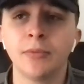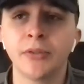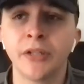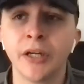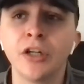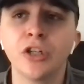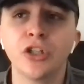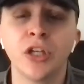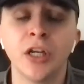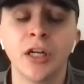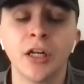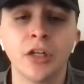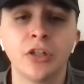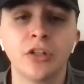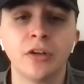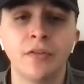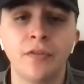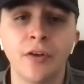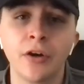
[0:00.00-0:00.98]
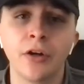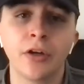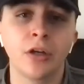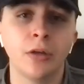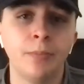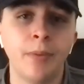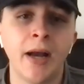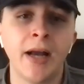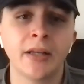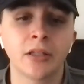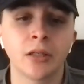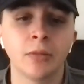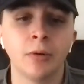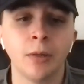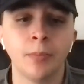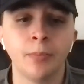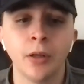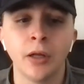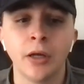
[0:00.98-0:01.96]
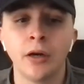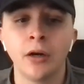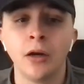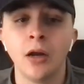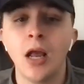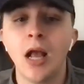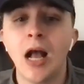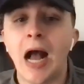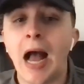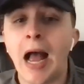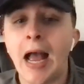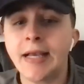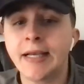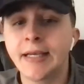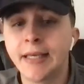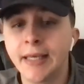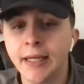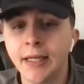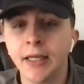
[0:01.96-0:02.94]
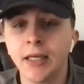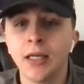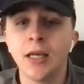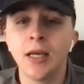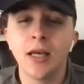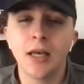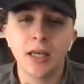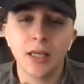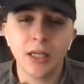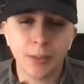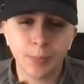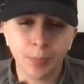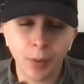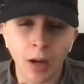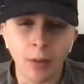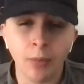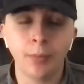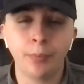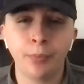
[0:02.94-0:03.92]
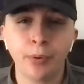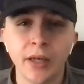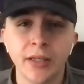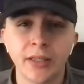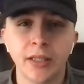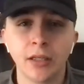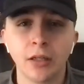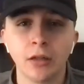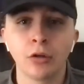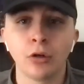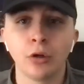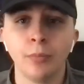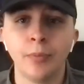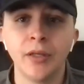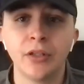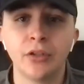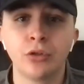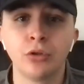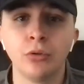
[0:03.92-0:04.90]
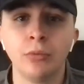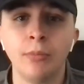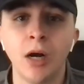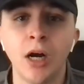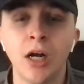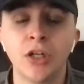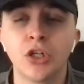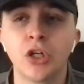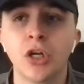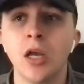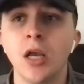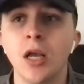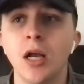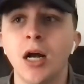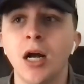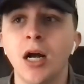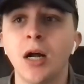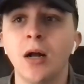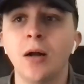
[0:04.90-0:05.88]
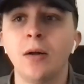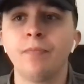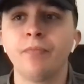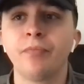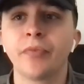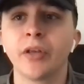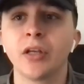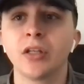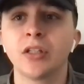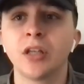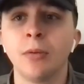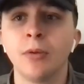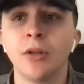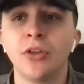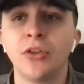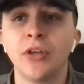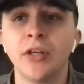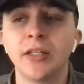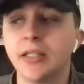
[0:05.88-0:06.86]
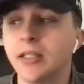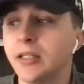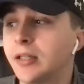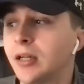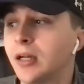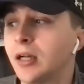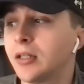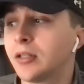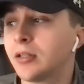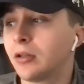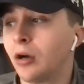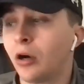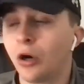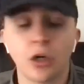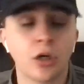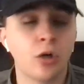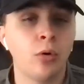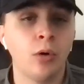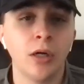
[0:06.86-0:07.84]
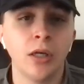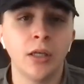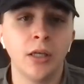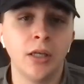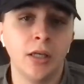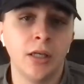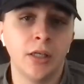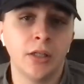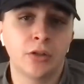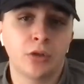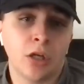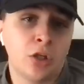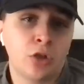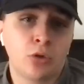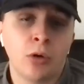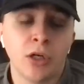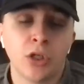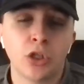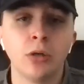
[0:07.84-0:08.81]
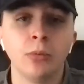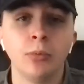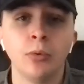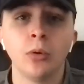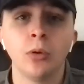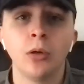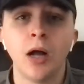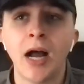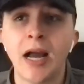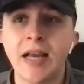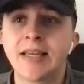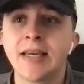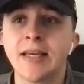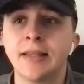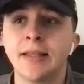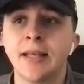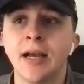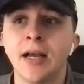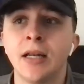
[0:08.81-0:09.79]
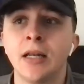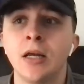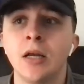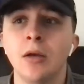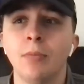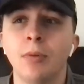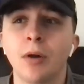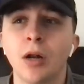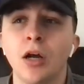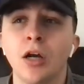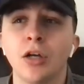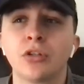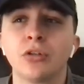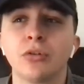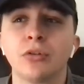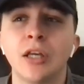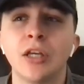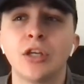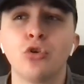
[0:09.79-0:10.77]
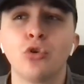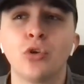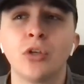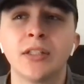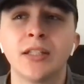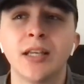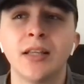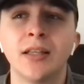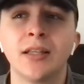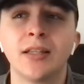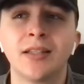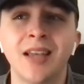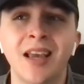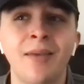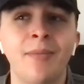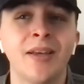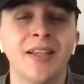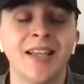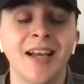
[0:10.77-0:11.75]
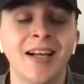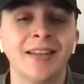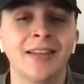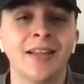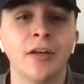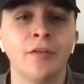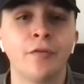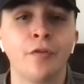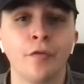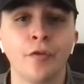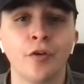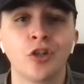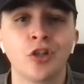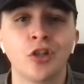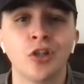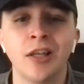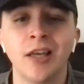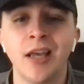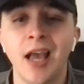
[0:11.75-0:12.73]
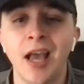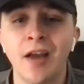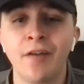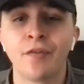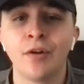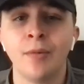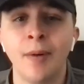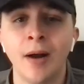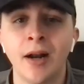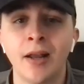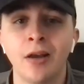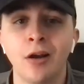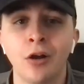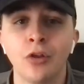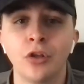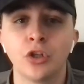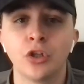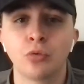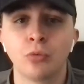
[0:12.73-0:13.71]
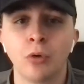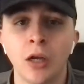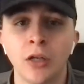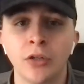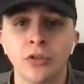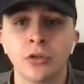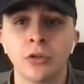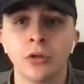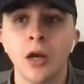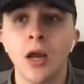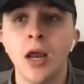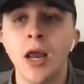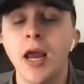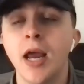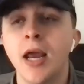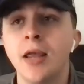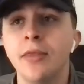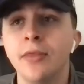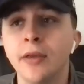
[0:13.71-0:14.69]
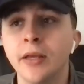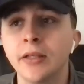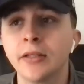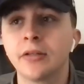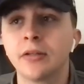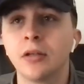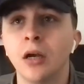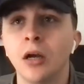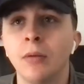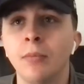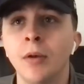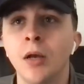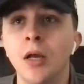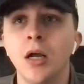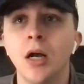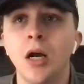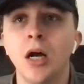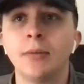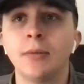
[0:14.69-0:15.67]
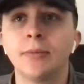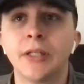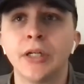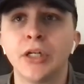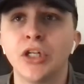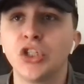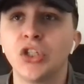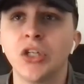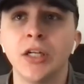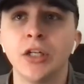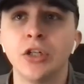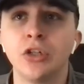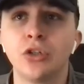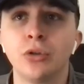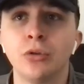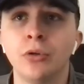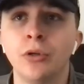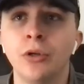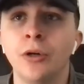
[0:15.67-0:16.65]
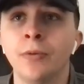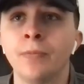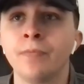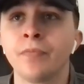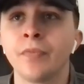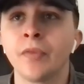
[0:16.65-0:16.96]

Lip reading: Terrence Shannon is a very good basketball player. I get it. He's probably pressing a little bit too much. Some of the things he does are it's questionable. I get that. But I also think you can say the same exact thing for virtually everybody on this roster and then some. Terrence Shannon Jr.